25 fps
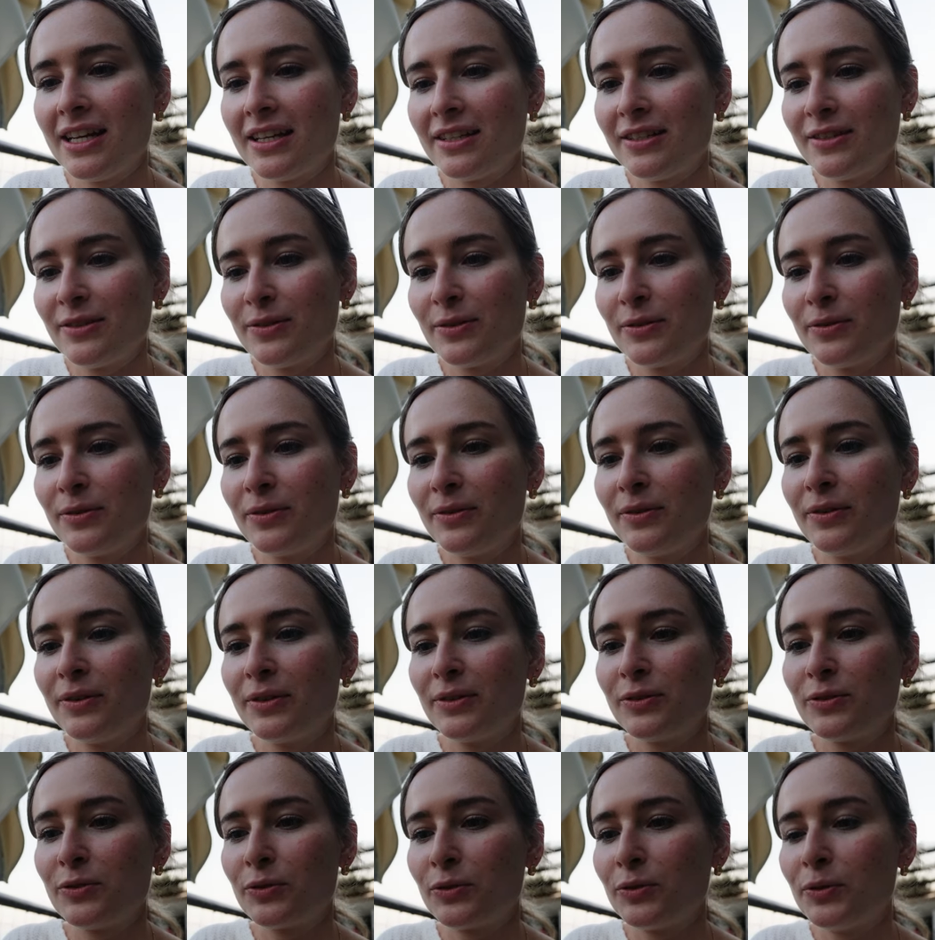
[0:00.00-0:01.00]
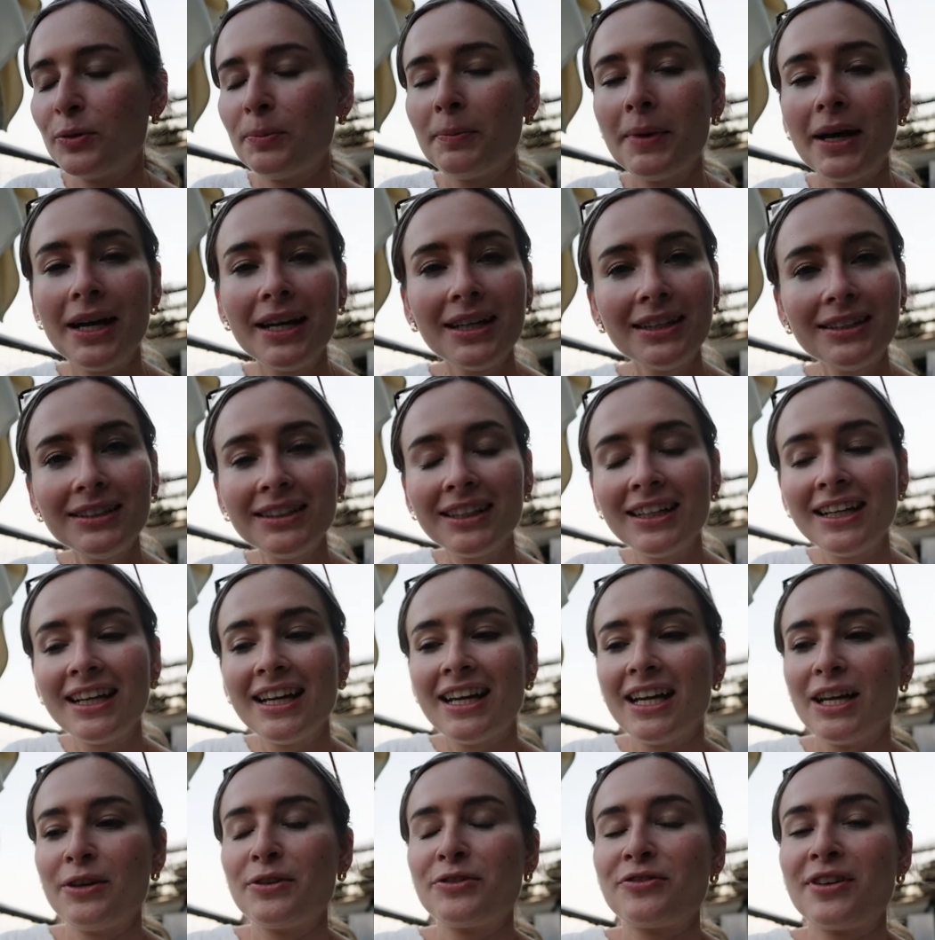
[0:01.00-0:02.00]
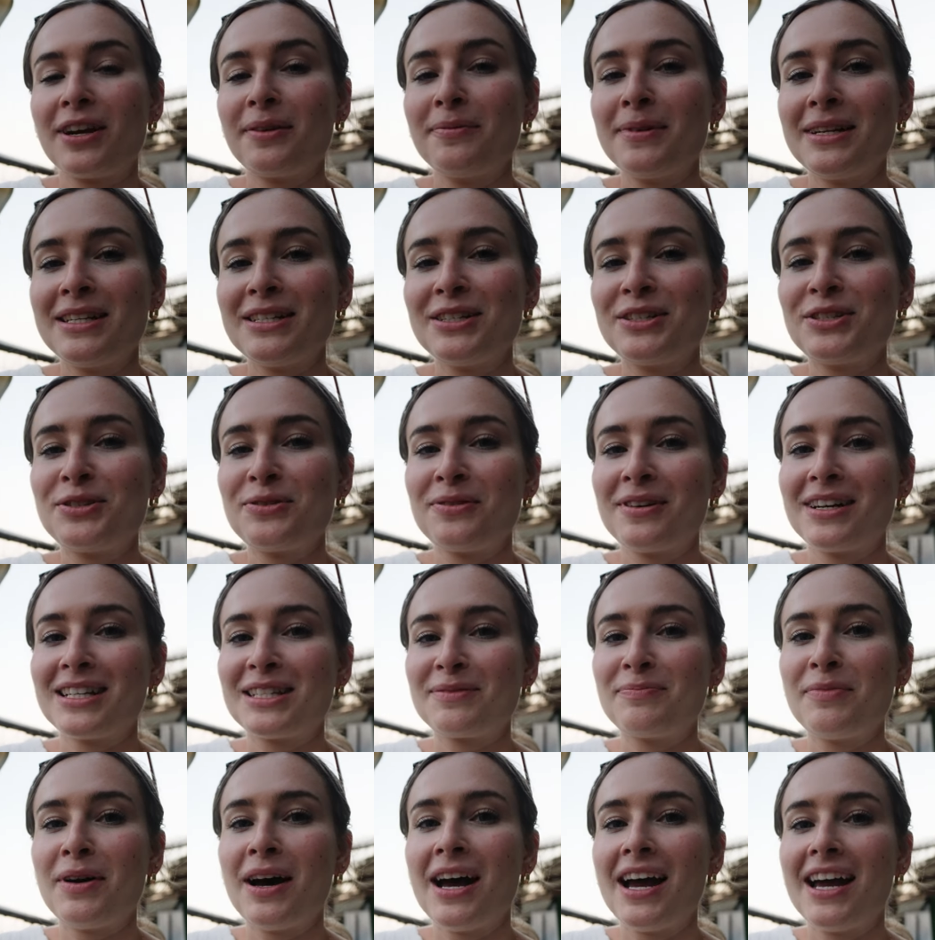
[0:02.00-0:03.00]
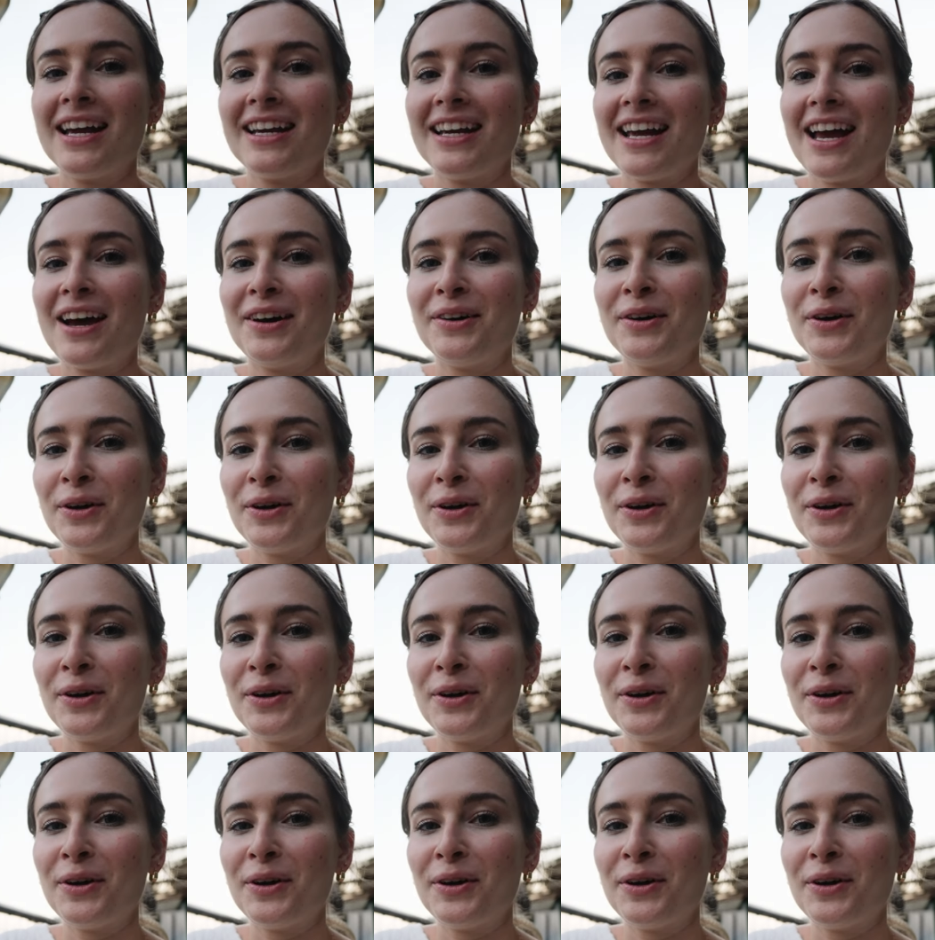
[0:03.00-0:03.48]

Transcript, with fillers: Nessun Dorma. It was recommended to us by our